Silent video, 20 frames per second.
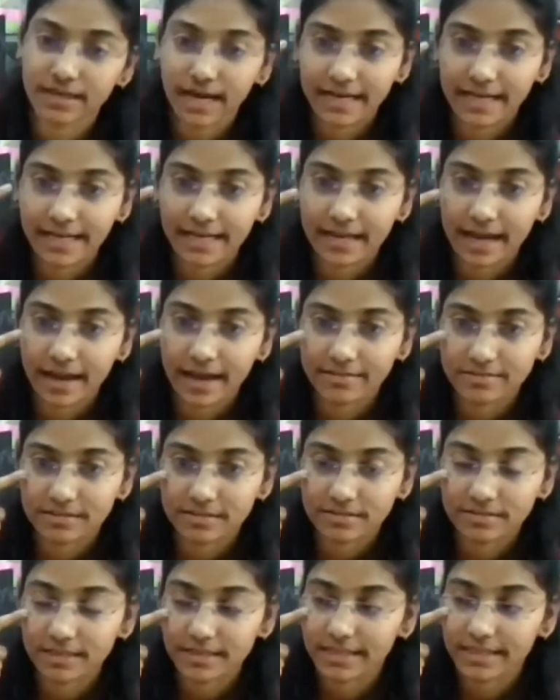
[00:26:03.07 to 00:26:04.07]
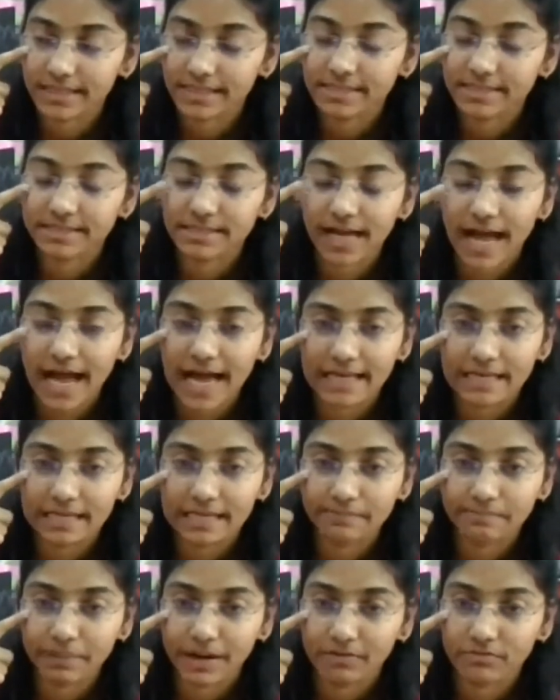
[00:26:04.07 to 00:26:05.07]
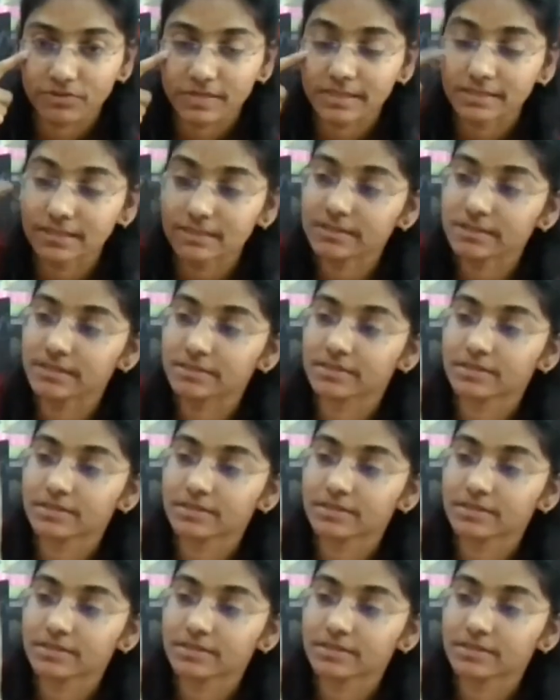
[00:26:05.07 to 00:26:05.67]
and enhances the kids' eye power.